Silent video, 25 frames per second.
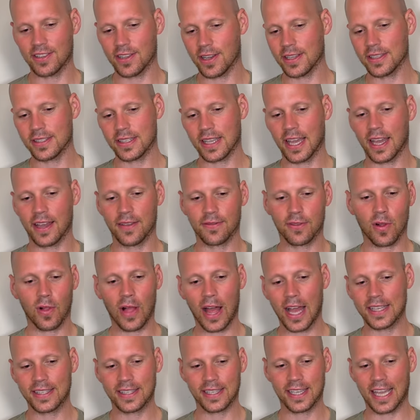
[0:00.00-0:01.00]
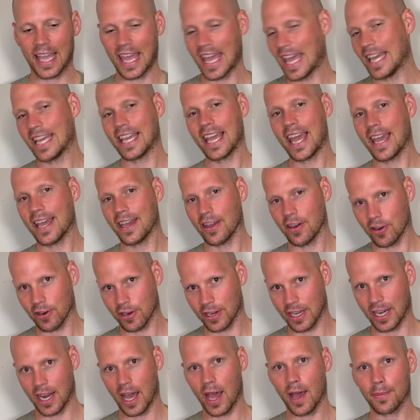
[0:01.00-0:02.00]
does have classic AK
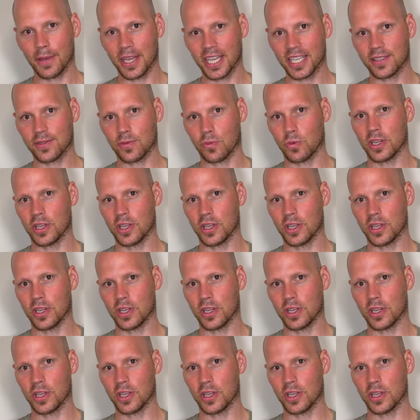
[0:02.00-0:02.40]
ergonomics